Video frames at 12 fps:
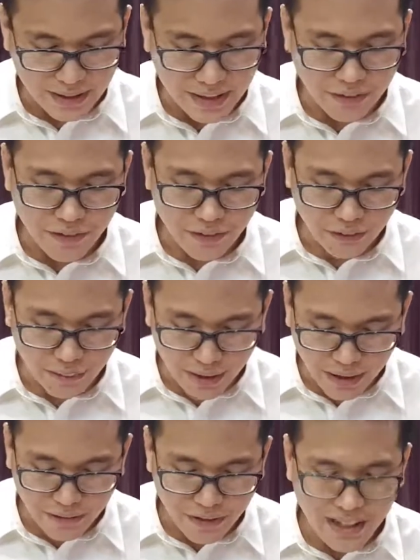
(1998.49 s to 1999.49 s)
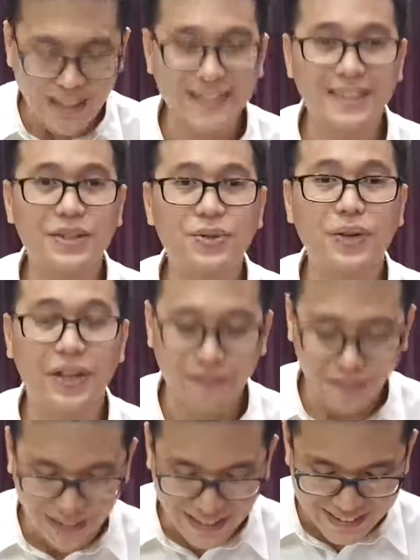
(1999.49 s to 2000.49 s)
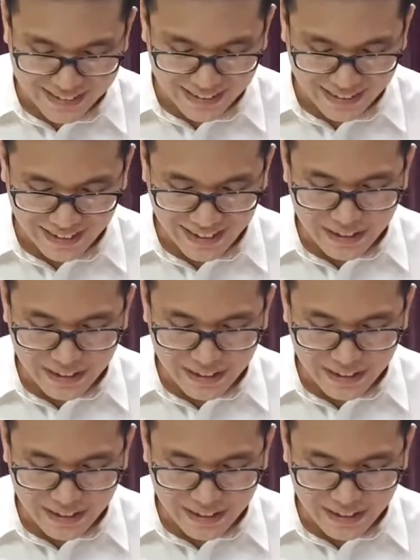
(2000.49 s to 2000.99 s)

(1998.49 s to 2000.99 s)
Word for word: even from everlasting to everlasting,